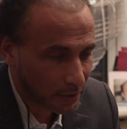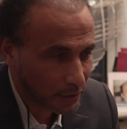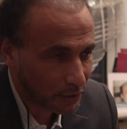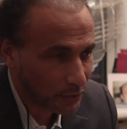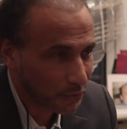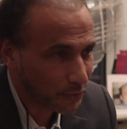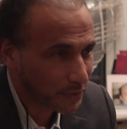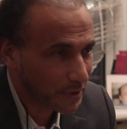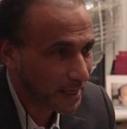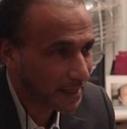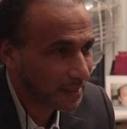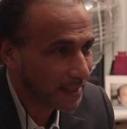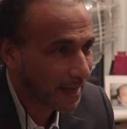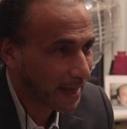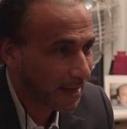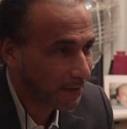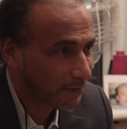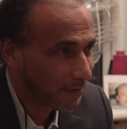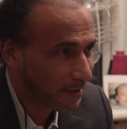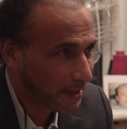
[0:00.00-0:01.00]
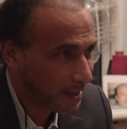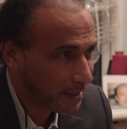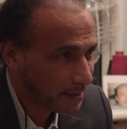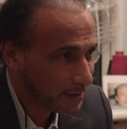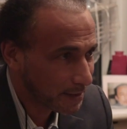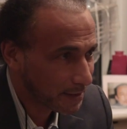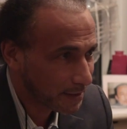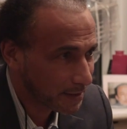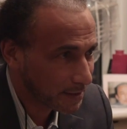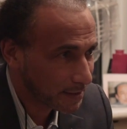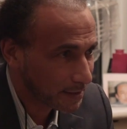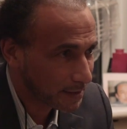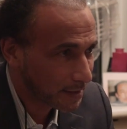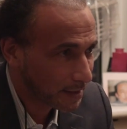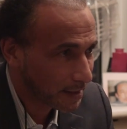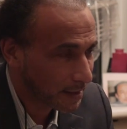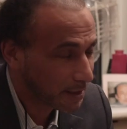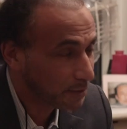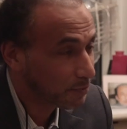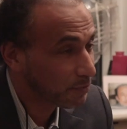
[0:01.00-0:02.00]
you can have less
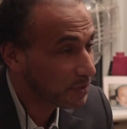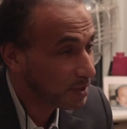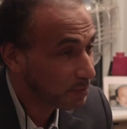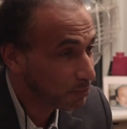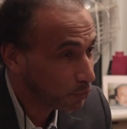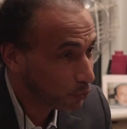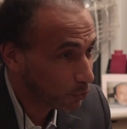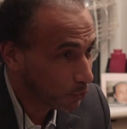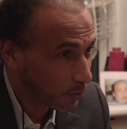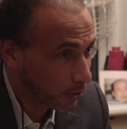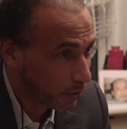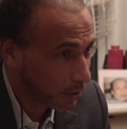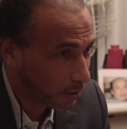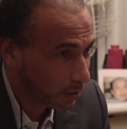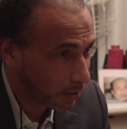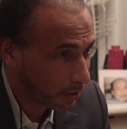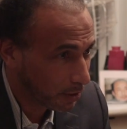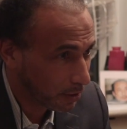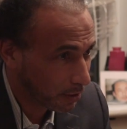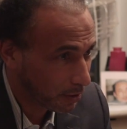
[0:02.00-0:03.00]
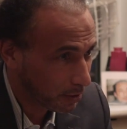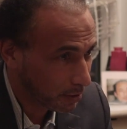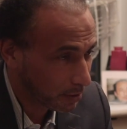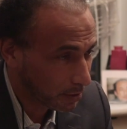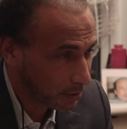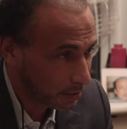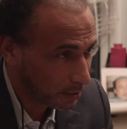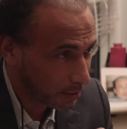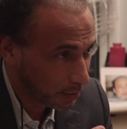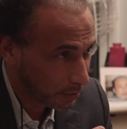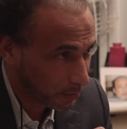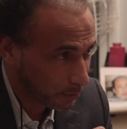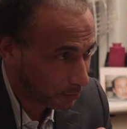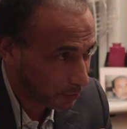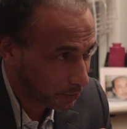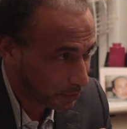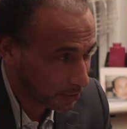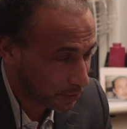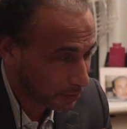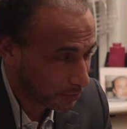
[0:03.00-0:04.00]
and be more,
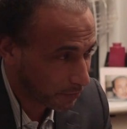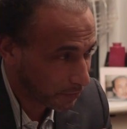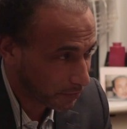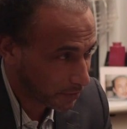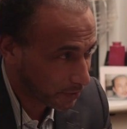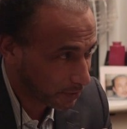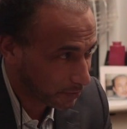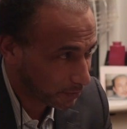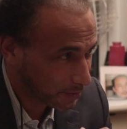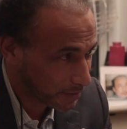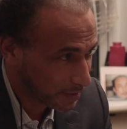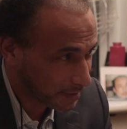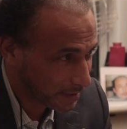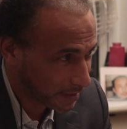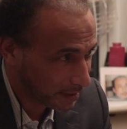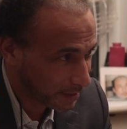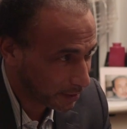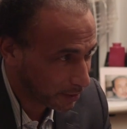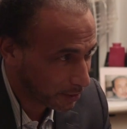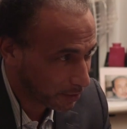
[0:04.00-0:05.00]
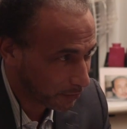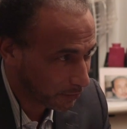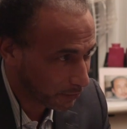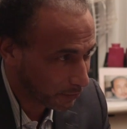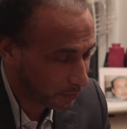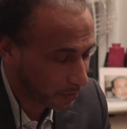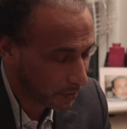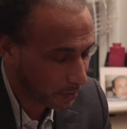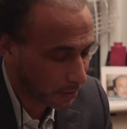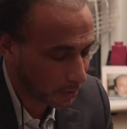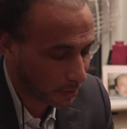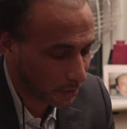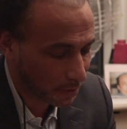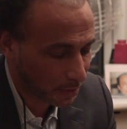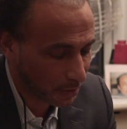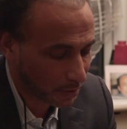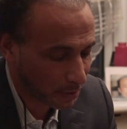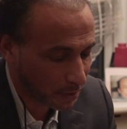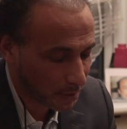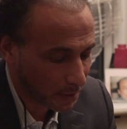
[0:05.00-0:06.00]
which is the very understanding of,
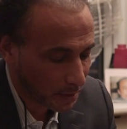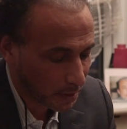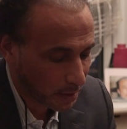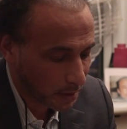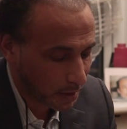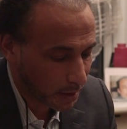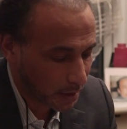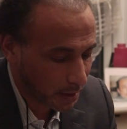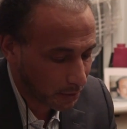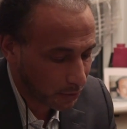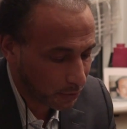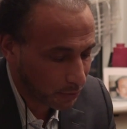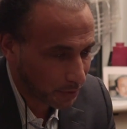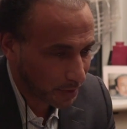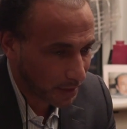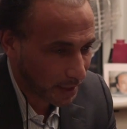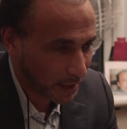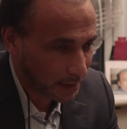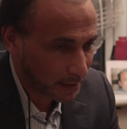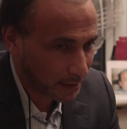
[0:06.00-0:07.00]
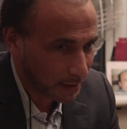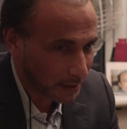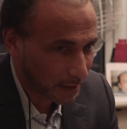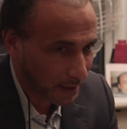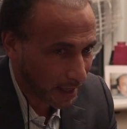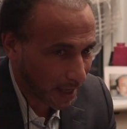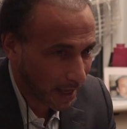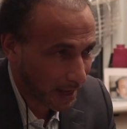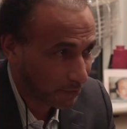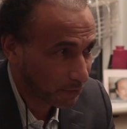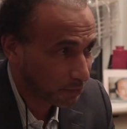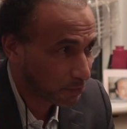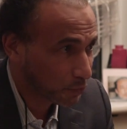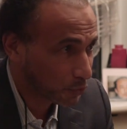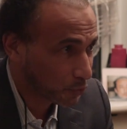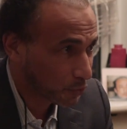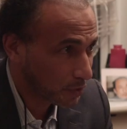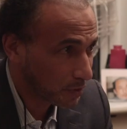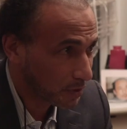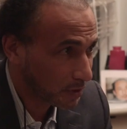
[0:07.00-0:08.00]
and you can have
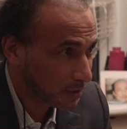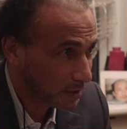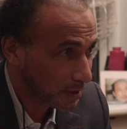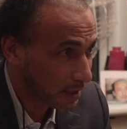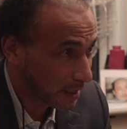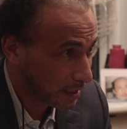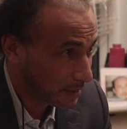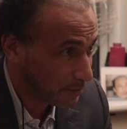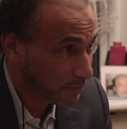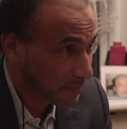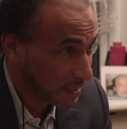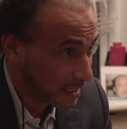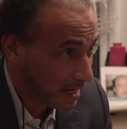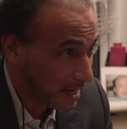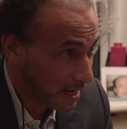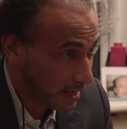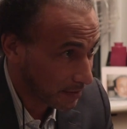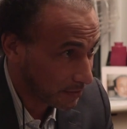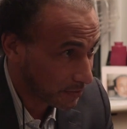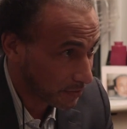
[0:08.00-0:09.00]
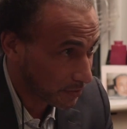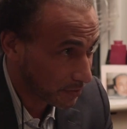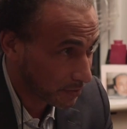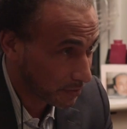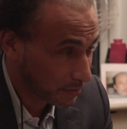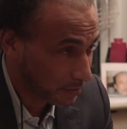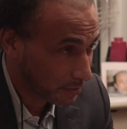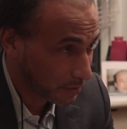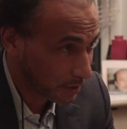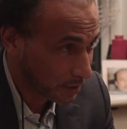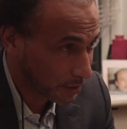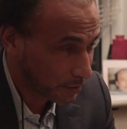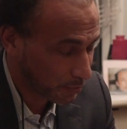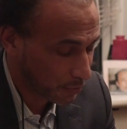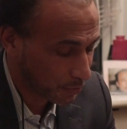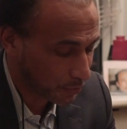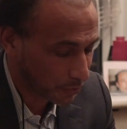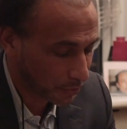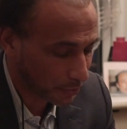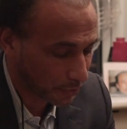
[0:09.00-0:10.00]
more and be less in
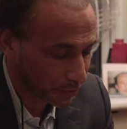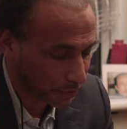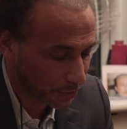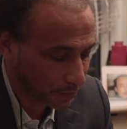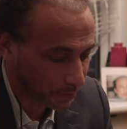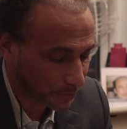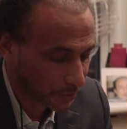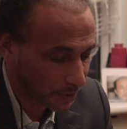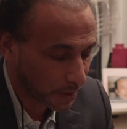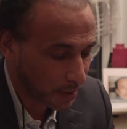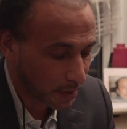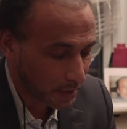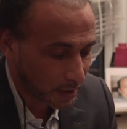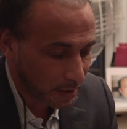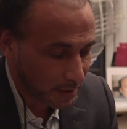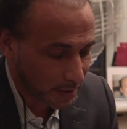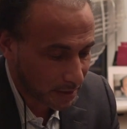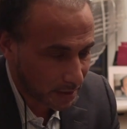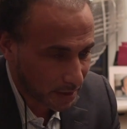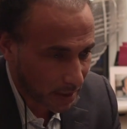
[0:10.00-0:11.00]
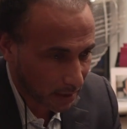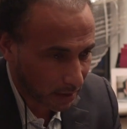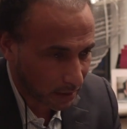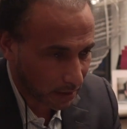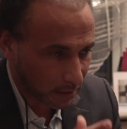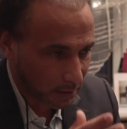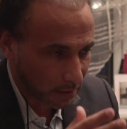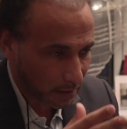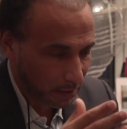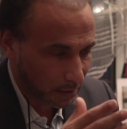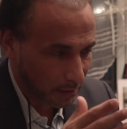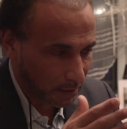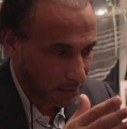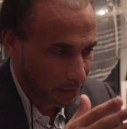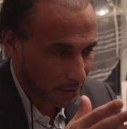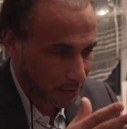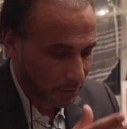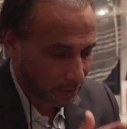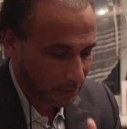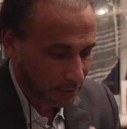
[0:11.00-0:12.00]
spiritual terms. Second
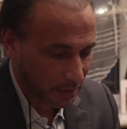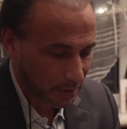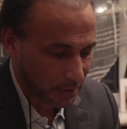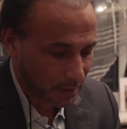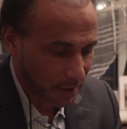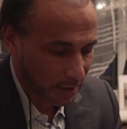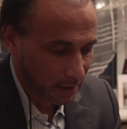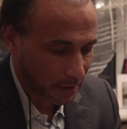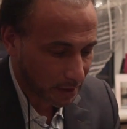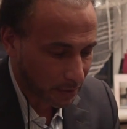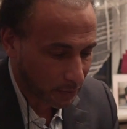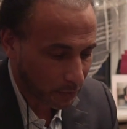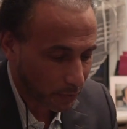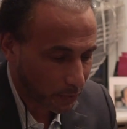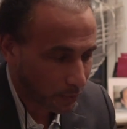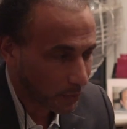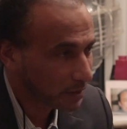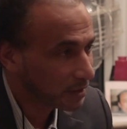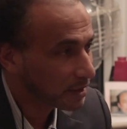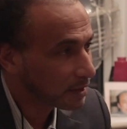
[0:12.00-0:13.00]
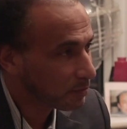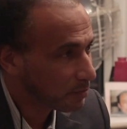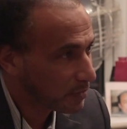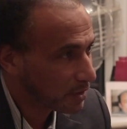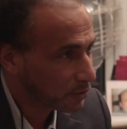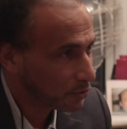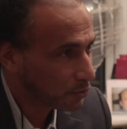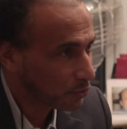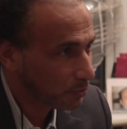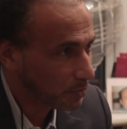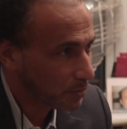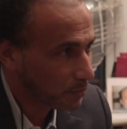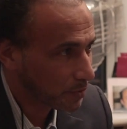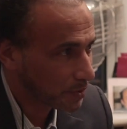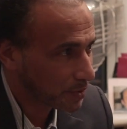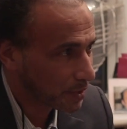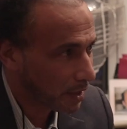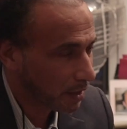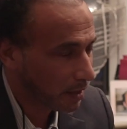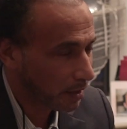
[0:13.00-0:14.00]
is understanding what it means to be
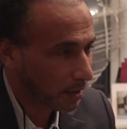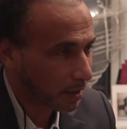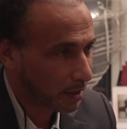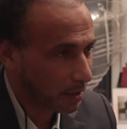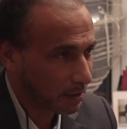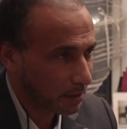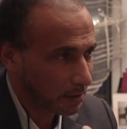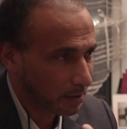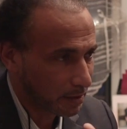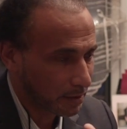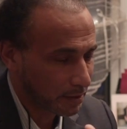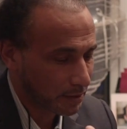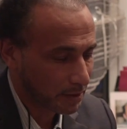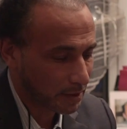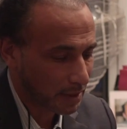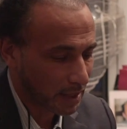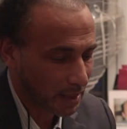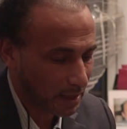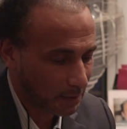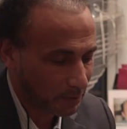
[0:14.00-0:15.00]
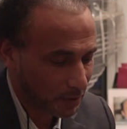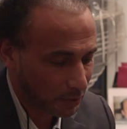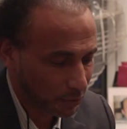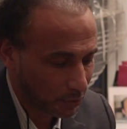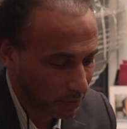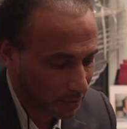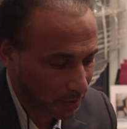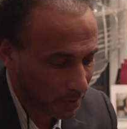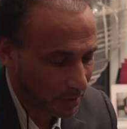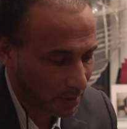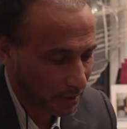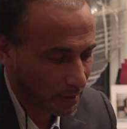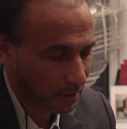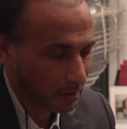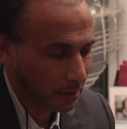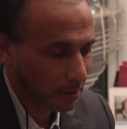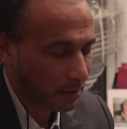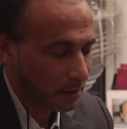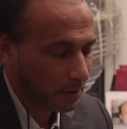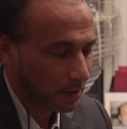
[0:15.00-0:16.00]
with Allah. It's amanu billah